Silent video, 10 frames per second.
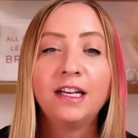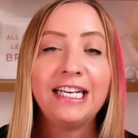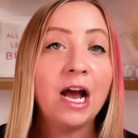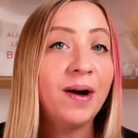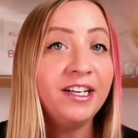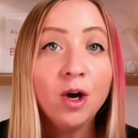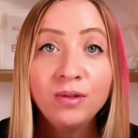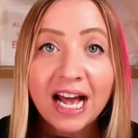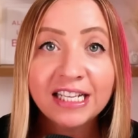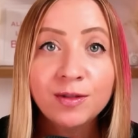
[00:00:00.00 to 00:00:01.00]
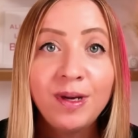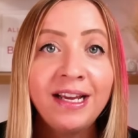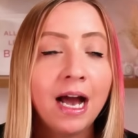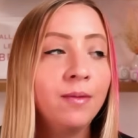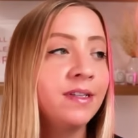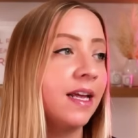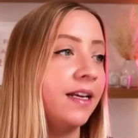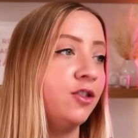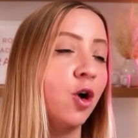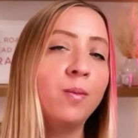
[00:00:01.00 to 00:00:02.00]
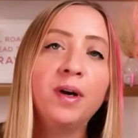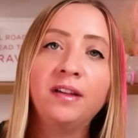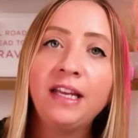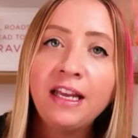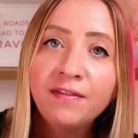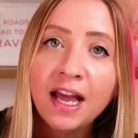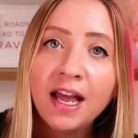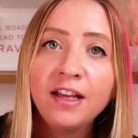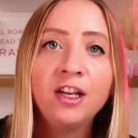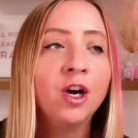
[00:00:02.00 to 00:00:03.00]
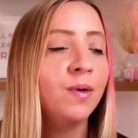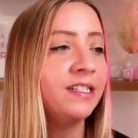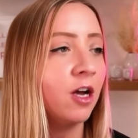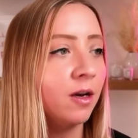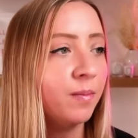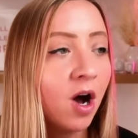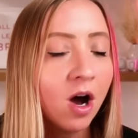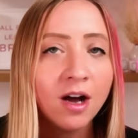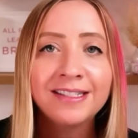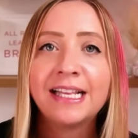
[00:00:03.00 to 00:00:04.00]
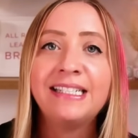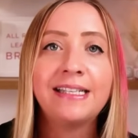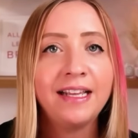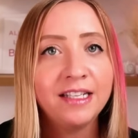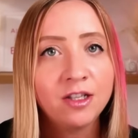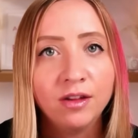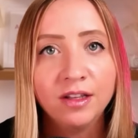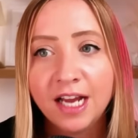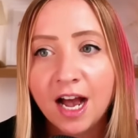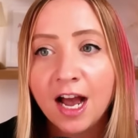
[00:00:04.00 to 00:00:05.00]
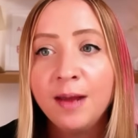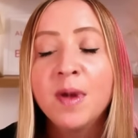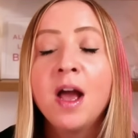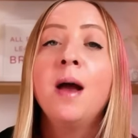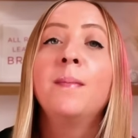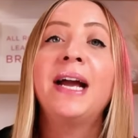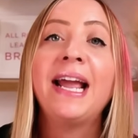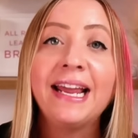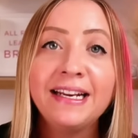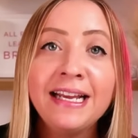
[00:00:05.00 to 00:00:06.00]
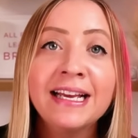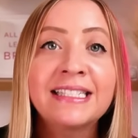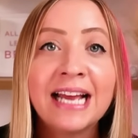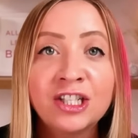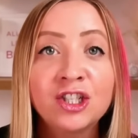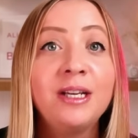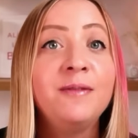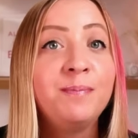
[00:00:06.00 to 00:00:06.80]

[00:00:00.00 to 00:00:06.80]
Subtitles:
Now, I know last week I was like, don't believe it. It's on pause. They say this all the time. But Andy has actually